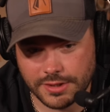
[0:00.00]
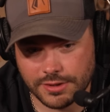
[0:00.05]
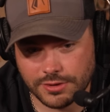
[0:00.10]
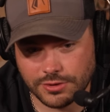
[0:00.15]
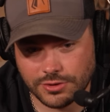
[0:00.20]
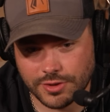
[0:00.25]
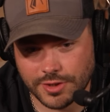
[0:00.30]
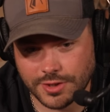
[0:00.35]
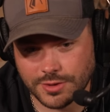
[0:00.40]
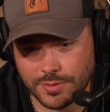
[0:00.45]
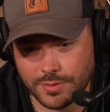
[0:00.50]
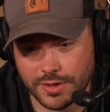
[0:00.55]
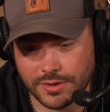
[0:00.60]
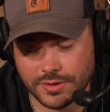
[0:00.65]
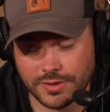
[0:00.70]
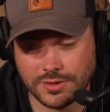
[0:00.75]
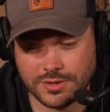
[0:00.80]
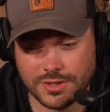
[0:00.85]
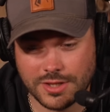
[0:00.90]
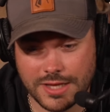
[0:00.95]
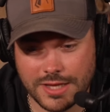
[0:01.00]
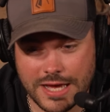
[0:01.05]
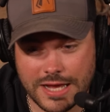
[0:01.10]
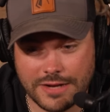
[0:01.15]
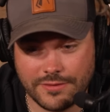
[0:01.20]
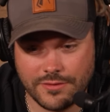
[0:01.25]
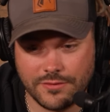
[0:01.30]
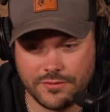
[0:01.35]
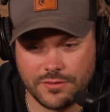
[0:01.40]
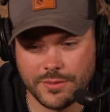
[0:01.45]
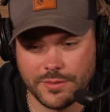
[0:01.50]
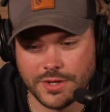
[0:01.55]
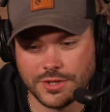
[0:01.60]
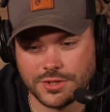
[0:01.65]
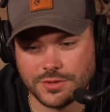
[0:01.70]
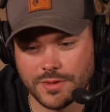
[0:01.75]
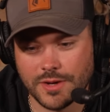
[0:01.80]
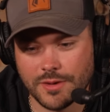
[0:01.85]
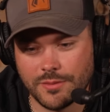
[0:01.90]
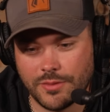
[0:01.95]
here and transparent, there's a lot of
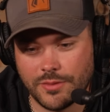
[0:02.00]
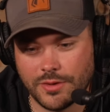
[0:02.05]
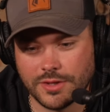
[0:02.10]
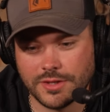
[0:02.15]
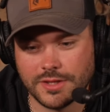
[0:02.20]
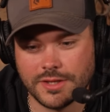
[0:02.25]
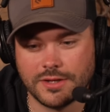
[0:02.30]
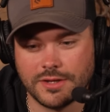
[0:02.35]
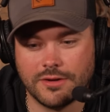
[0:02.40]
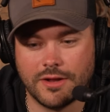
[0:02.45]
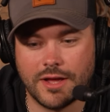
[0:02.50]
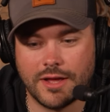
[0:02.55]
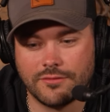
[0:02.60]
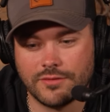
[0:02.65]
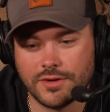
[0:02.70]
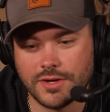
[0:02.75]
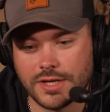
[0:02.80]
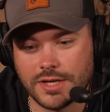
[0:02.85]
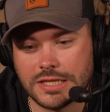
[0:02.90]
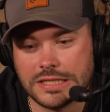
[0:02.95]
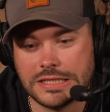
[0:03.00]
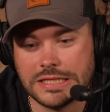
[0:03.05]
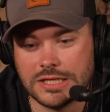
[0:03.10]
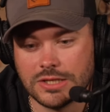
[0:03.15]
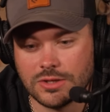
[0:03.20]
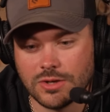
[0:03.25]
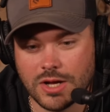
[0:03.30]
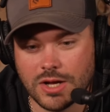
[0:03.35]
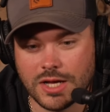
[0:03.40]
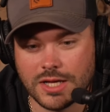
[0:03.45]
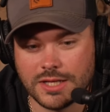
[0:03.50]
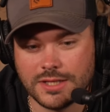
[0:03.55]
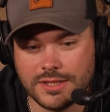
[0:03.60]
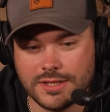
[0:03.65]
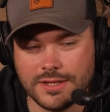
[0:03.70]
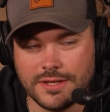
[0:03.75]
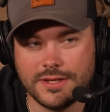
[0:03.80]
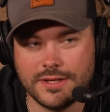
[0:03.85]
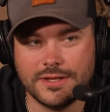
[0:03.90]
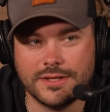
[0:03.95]
information, in my opinion, that they're not very clear on.
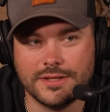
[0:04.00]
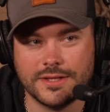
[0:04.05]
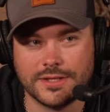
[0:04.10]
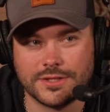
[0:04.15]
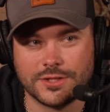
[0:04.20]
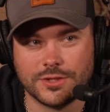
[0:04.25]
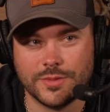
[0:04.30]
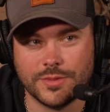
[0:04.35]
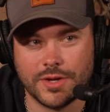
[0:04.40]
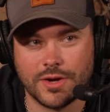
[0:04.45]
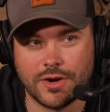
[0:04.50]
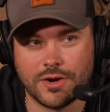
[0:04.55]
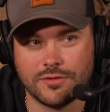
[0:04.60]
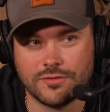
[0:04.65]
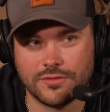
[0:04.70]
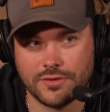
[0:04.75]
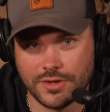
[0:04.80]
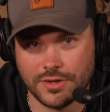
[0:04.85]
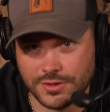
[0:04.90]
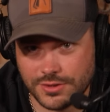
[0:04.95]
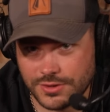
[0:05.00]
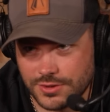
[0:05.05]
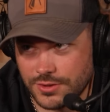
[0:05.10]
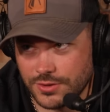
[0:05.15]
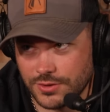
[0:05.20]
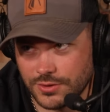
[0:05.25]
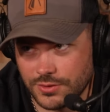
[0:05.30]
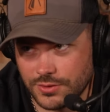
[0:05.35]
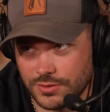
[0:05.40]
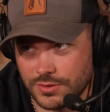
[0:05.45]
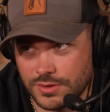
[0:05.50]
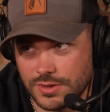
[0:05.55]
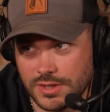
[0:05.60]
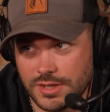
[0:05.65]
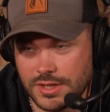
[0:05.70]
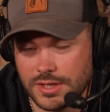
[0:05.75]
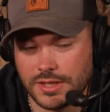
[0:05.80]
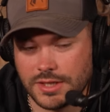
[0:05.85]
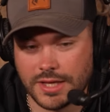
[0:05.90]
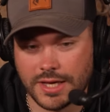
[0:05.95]
That's going to yeah, be hard for be us to.
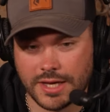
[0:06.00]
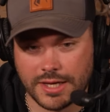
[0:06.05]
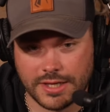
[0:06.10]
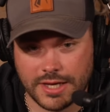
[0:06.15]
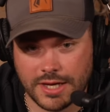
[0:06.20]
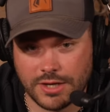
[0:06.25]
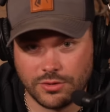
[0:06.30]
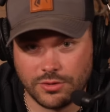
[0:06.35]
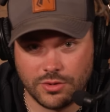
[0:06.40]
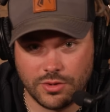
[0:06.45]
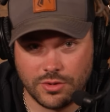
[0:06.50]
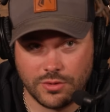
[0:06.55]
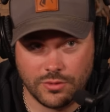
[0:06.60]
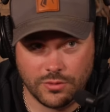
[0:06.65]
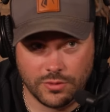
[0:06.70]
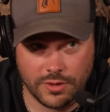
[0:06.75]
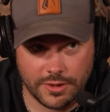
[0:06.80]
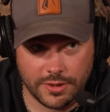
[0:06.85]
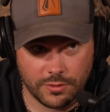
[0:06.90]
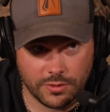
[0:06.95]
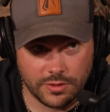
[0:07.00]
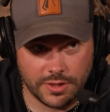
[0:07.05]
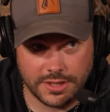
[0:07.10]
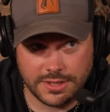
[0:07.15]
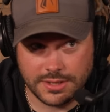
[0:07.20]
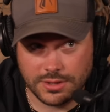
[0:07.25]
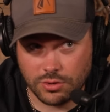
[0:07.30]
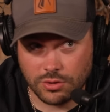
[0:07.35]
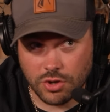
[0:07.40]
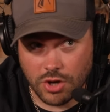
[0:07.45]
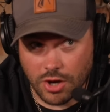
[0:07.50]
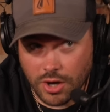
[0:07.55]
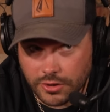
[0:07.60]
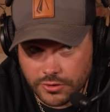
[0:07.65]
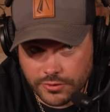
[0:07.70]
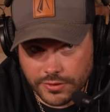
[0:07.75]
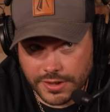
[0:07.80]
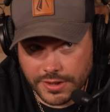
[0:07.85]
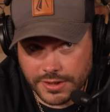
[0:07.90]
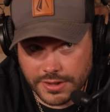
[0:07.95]
Yeah, I don't know. Like, were they still
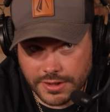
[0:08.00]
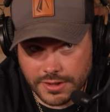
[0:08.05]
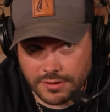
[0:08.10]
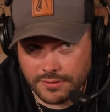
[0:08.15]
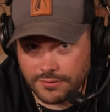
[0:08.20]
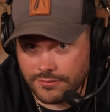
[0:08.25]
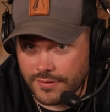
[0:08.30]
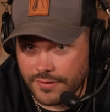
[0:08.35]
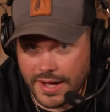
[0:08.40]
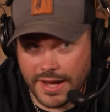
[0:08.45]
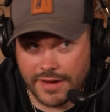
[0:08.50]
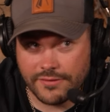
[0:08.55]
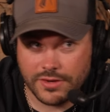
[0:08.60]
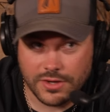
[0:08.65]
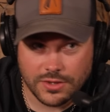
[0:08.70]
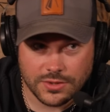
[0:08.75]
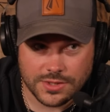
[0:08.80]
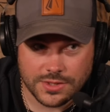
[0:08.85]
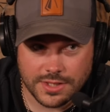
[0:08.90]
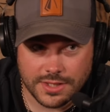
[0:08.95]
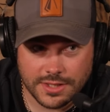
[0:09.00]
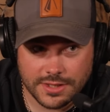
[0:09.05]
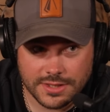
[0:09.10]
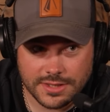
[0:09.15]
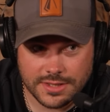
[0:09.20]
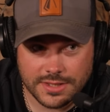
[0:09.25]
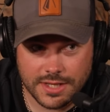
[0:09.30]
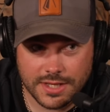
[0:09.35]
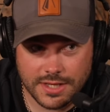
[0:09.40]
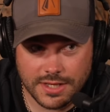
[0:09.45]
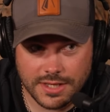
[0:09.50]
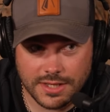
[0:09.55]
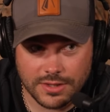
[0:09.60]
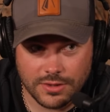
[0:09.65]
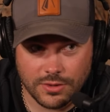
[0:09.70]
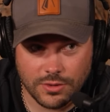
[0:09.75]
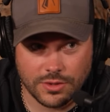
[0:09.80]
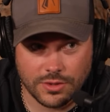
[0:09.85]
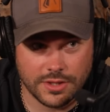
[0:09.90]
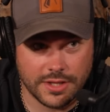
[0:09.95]
collaring deer five years into the study,
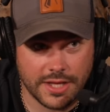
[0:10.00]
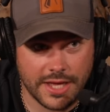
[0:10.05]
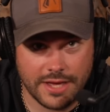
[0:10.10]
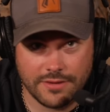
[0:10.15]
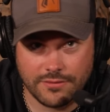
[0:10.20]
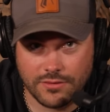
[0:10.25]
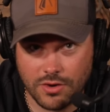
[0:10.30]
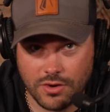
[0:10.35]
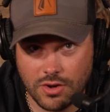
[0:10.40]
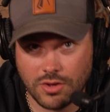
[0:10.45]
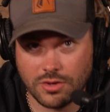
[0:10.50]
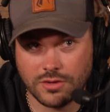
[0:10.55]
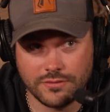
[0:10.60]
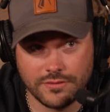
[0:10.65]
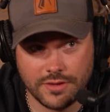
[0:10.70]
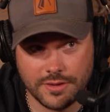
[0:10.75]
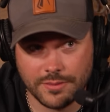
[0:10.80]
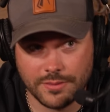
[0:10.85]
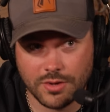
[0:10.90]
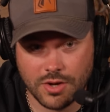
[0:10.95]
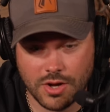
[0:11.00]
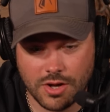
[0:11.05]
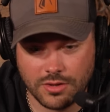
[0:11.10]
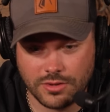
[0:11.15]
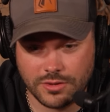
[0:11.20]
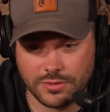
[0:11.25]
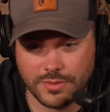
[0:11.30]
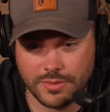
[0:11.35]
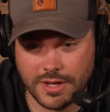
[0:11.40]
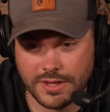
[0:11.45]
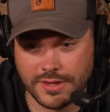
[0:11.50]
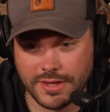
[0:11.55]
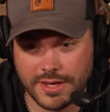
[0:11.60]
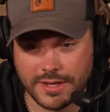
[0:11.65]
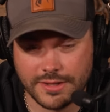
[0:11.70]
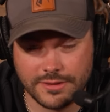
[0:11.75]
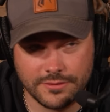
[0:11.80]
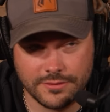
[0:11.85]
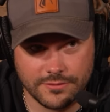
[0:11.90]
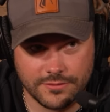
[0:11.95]
or did they have they all had, of them collared by that